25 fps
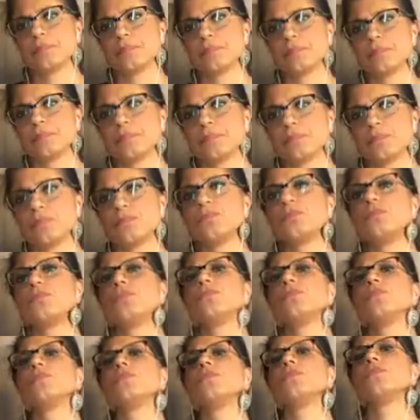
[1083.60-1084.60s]

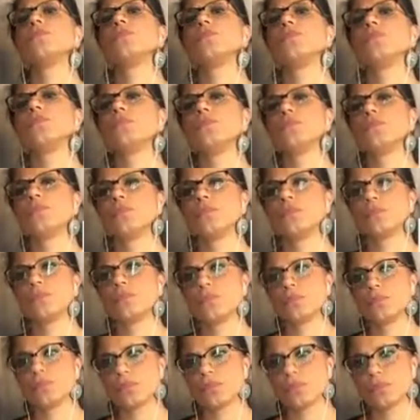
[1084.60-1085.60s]

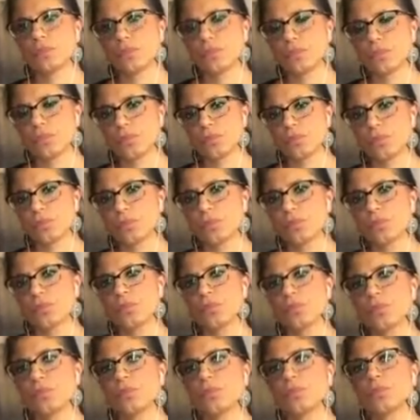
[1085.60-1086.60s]

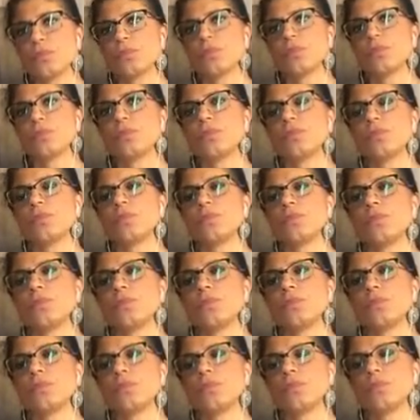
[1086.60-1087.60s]

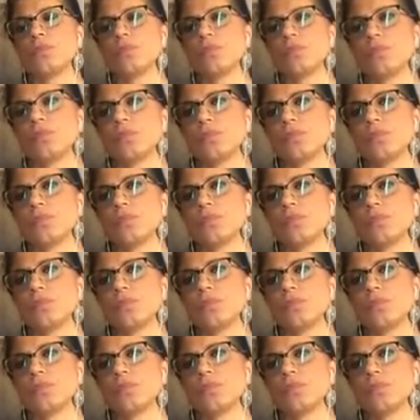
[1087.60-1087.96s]
(silent)